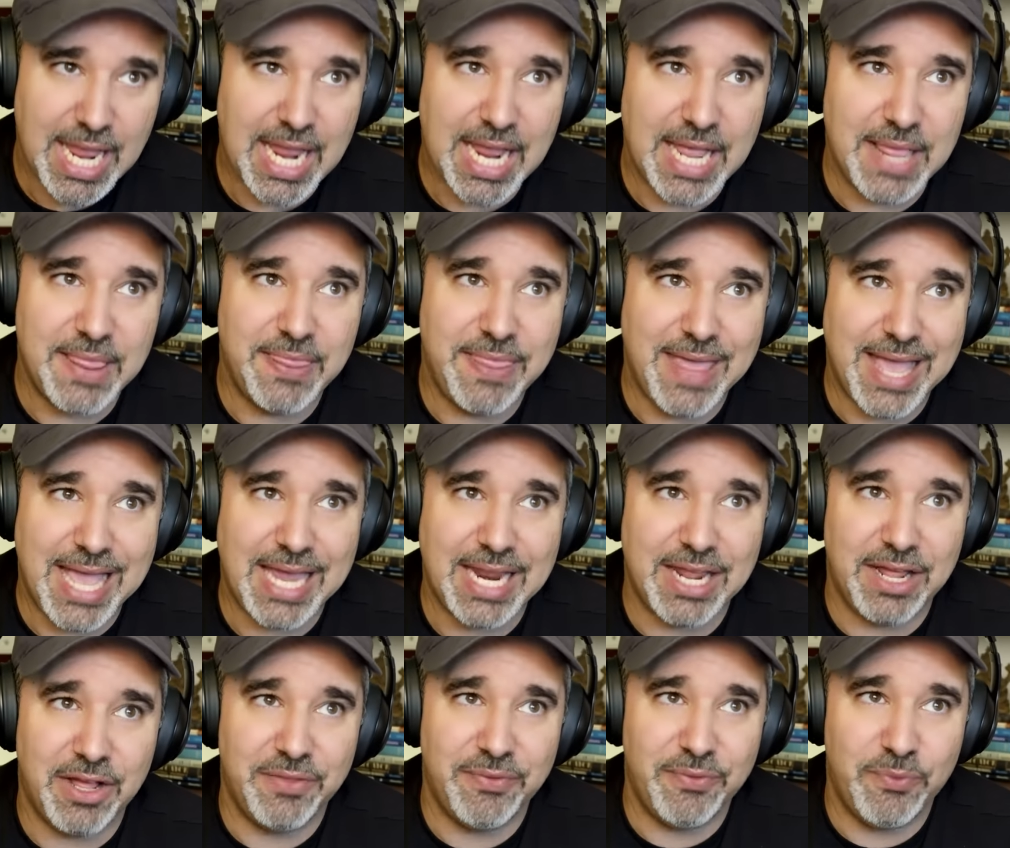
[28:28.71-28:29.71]
And
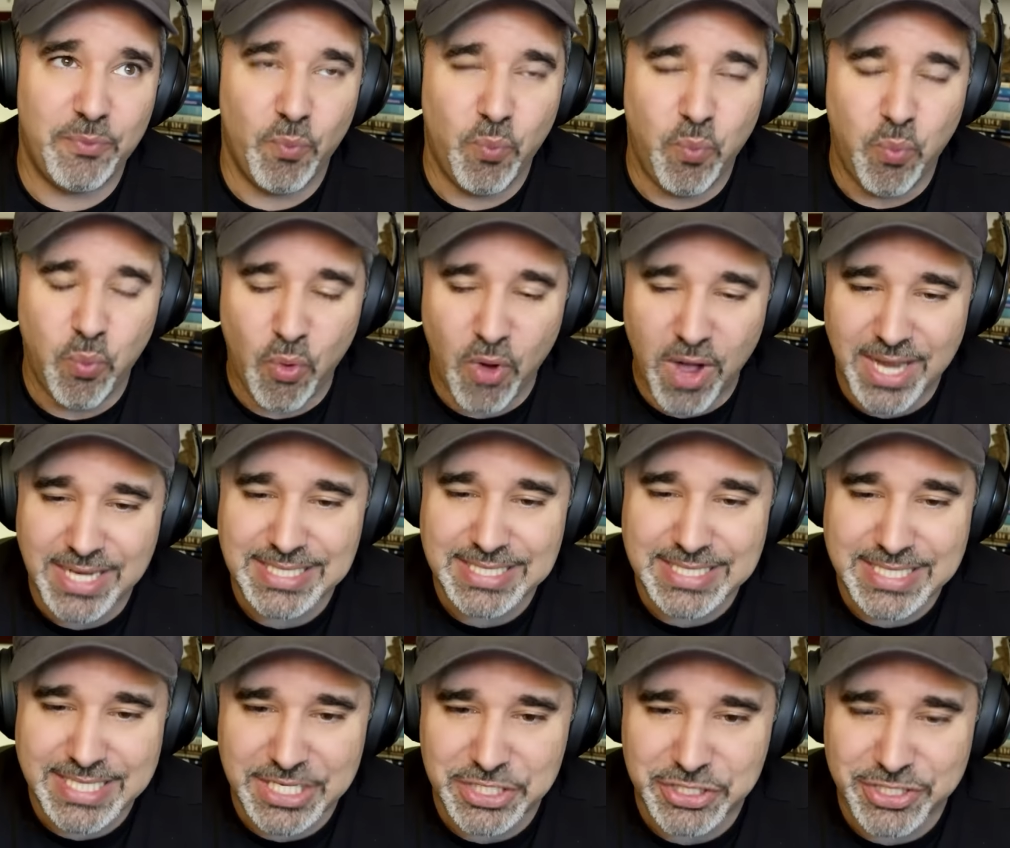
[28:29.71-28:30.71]
that one
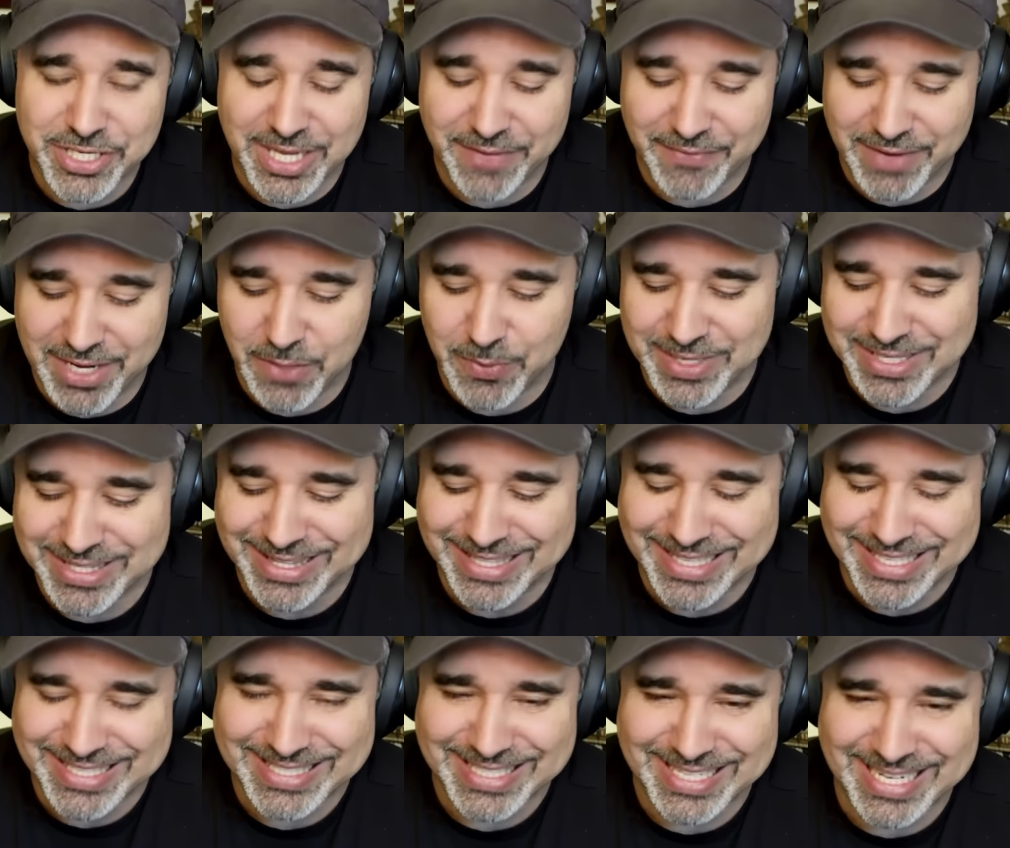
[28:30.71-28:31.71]
teaching, if anyone
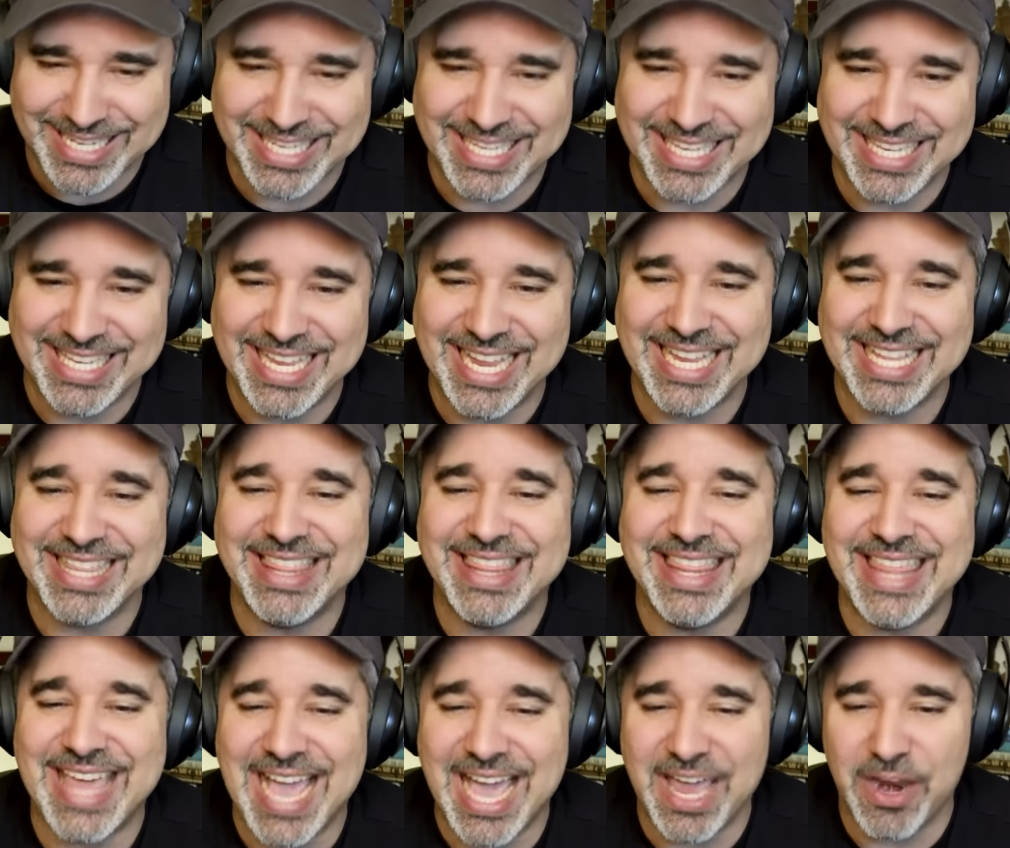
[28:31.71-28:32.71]
listening can take
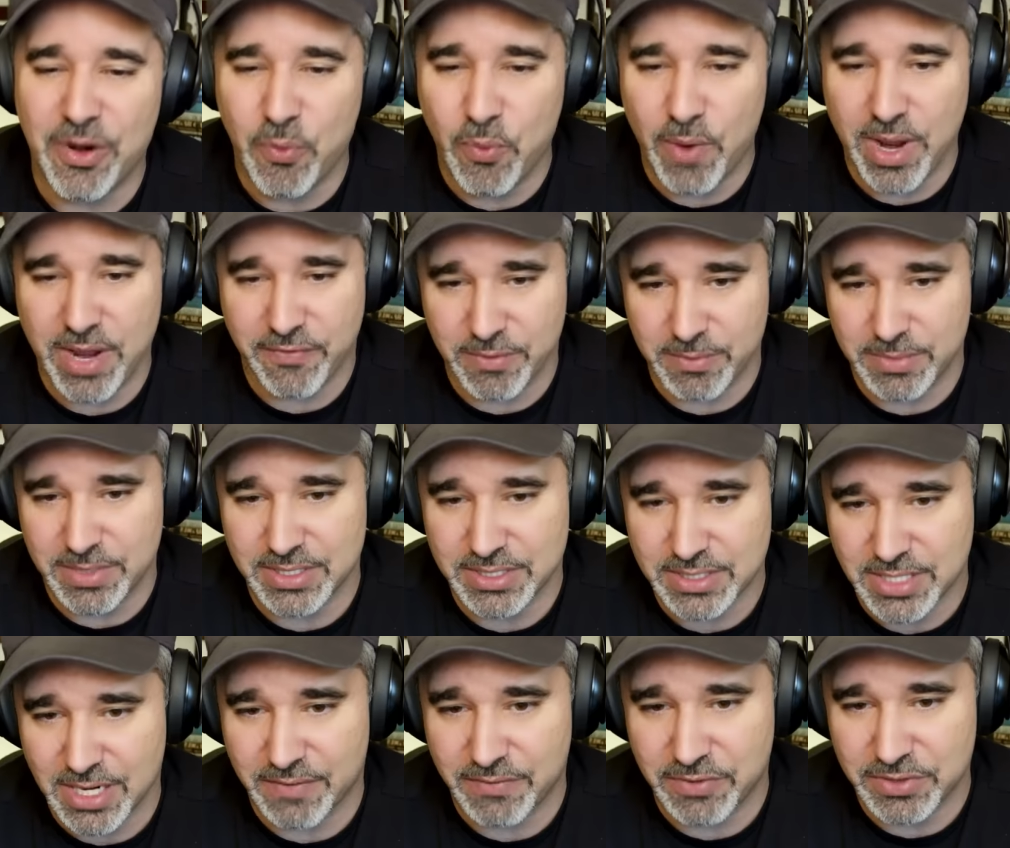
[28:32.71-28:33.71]
that away from this
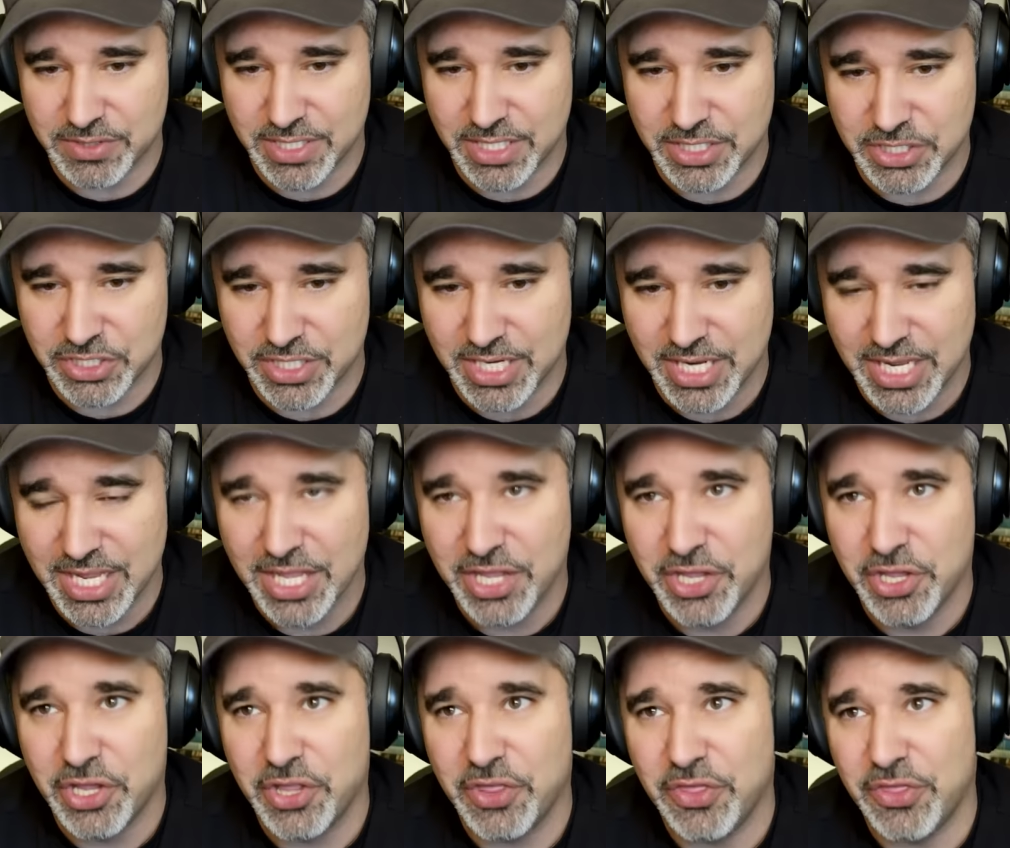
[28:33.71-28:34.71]
conversation,
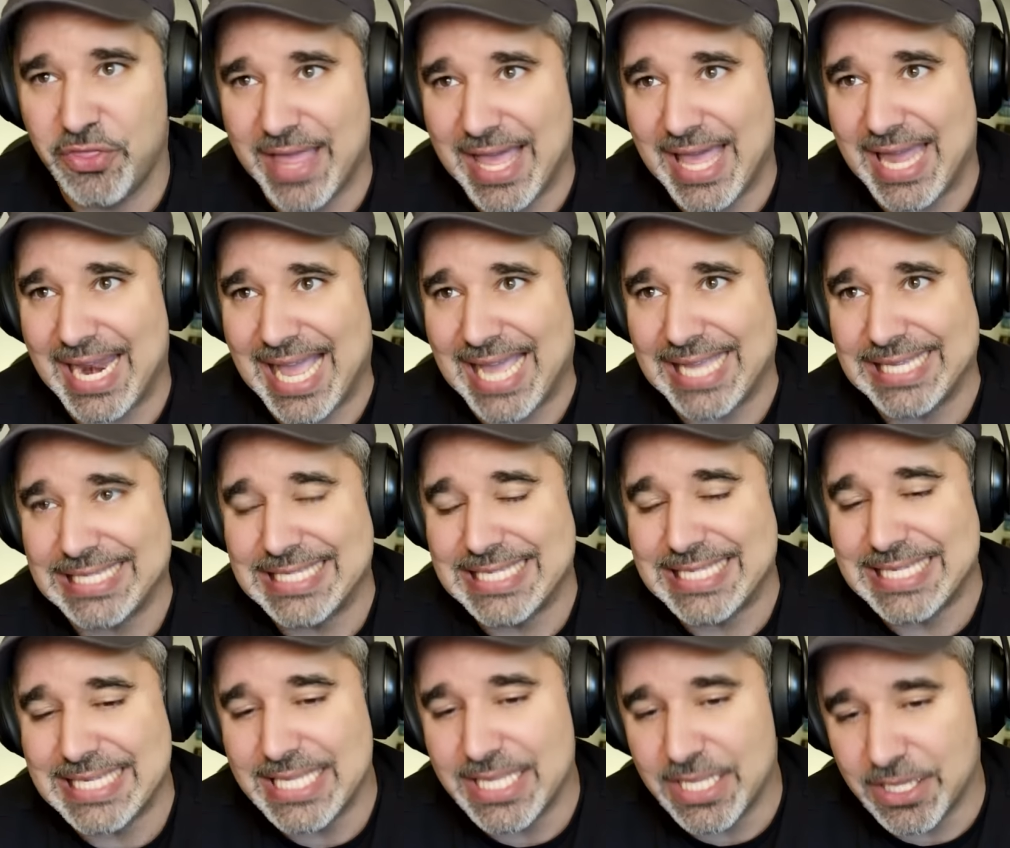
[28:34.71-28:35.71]
that
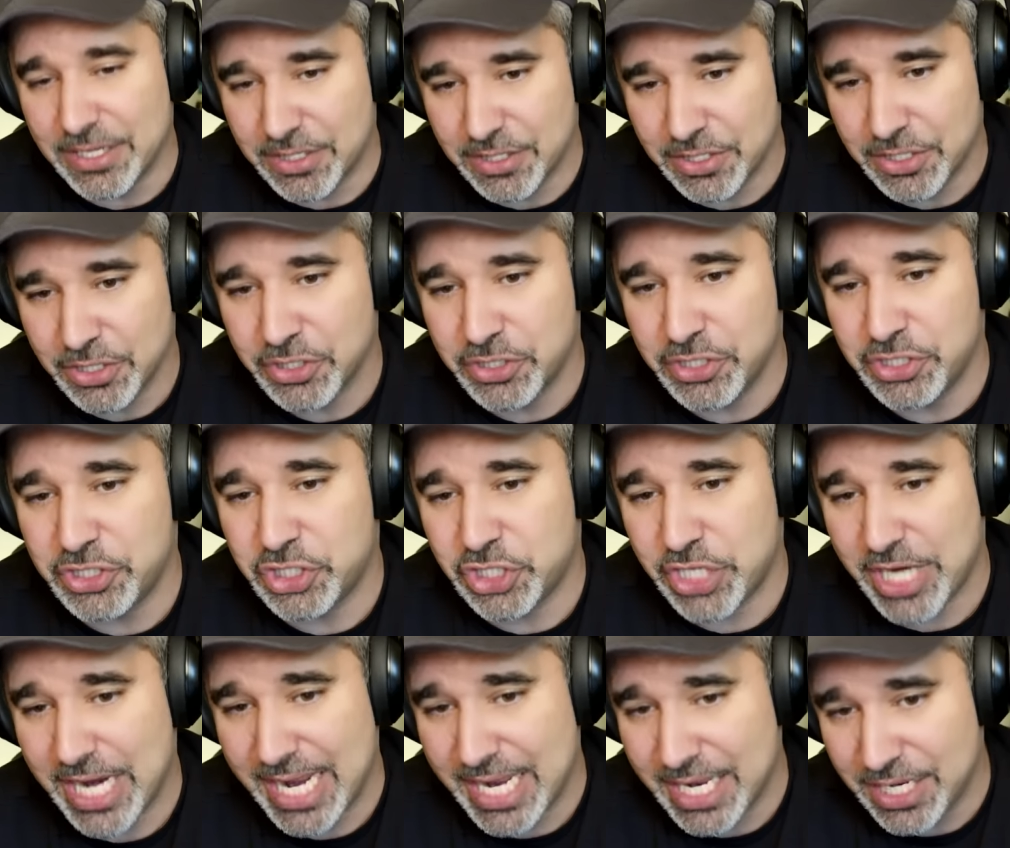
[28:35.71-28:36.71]
idea could
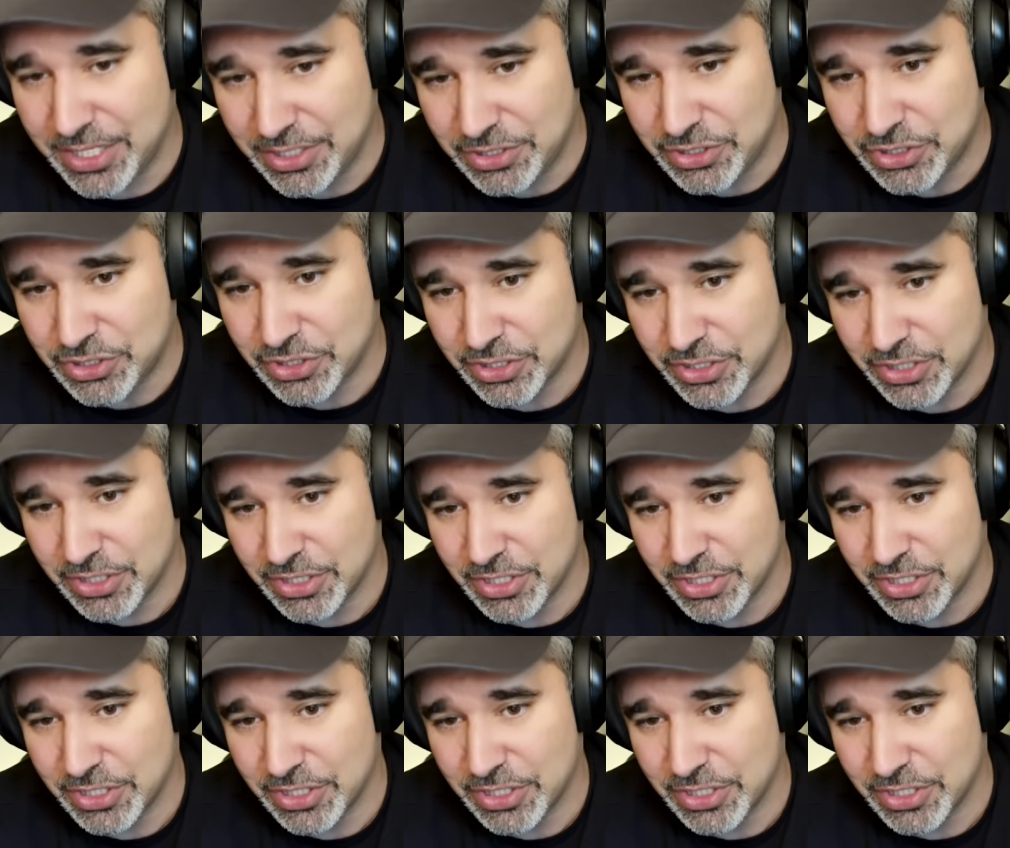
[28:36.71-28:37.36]
change